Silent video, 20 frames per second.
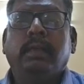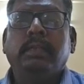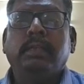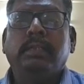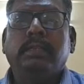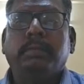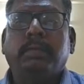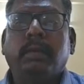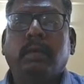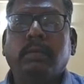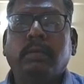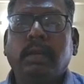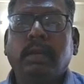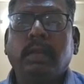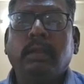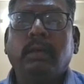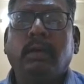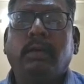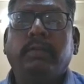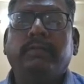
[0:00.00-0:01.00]
What is the
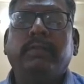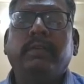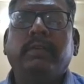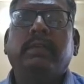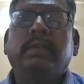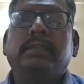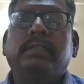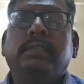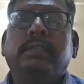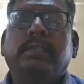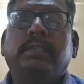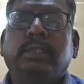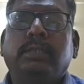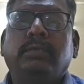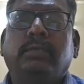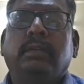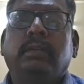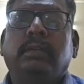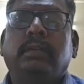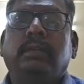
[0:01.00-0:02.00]
boundary of your
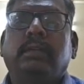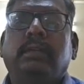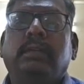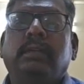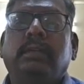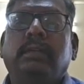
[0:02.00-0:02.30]
research work?